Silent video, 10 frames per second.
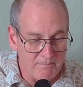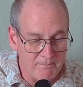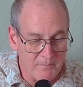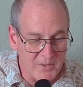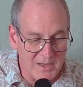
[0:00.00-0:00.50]

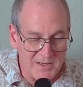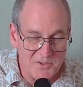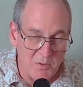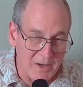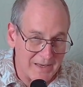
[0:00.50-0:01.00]
These,
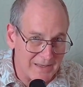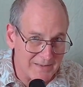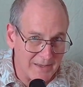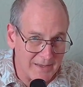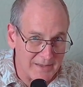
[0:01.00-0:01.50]
you might get
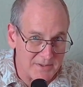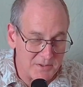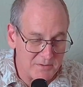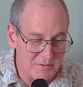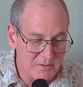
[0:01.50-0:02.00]
the haze.
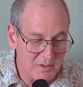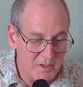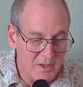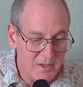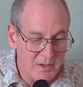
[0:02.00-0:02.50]

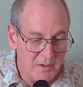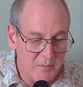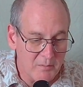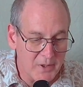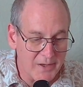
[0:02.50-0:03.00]

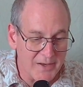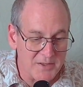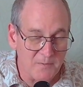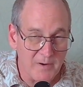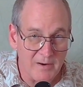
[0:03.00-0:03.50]
But as
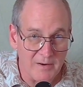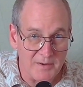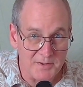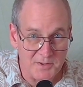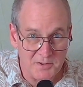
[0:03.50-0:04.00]
far
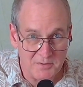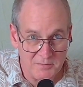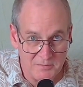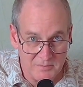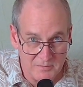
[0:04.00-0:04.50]
as
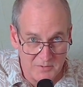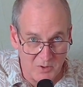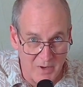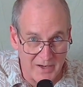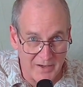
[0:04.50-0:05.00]

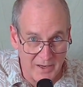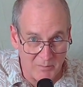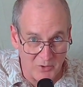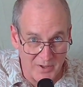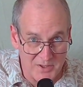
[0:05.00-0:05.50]
chromatic
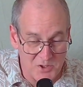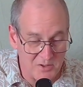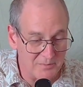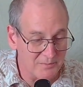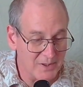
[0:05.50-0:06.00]

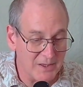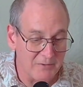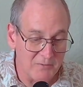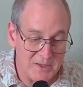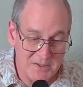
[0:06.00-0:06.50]
aberration,
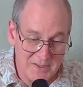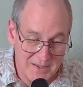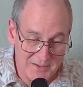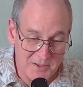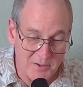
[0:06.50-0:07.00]
if this
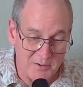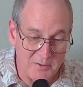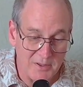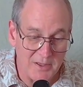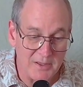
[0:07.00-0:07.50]
Tento
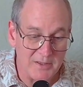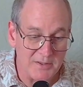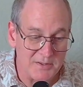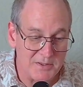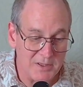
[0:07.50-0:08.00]

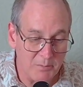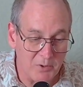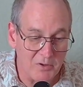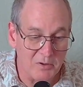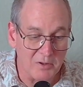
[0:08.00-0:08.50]
is
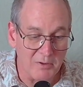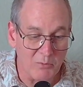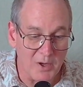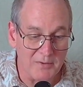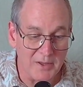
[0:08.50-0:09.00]
typical of
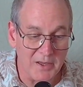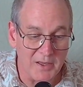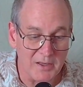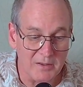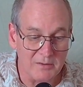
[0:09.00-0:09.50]
what
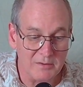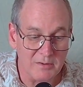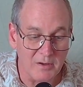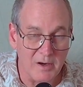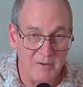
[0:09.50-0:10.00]
they
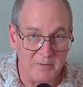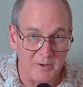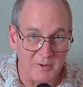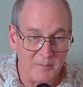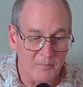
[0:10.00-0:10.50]

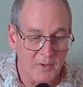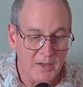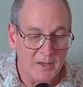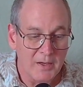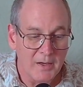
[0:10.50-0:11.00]
offer,
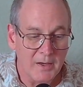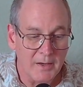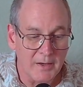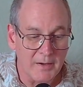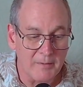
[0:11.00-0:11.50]

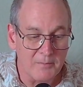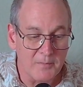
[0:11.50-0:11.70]
and